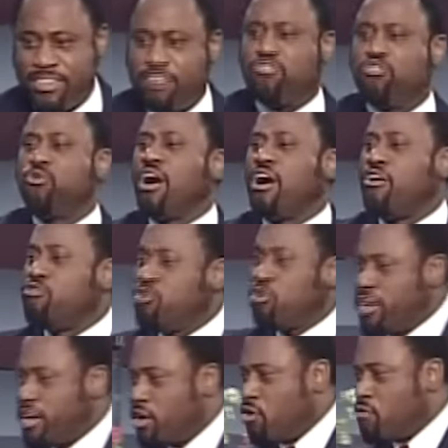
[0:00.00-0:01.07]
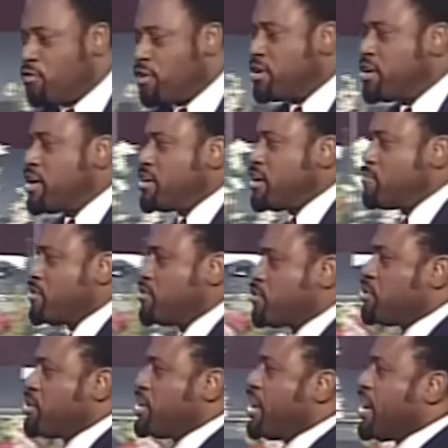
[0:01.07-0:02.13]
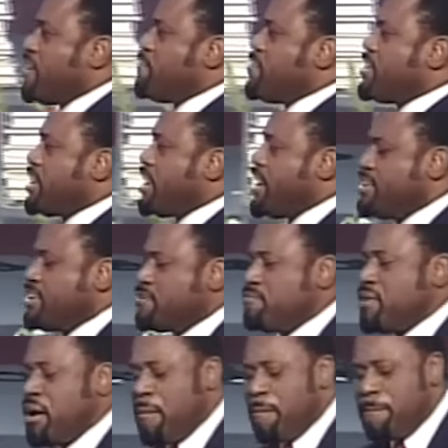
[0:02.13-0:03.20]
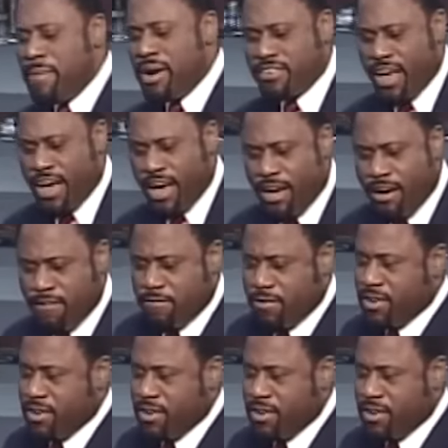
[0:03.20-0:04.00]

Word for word: that you are ruling over. Number three, every kingdom must have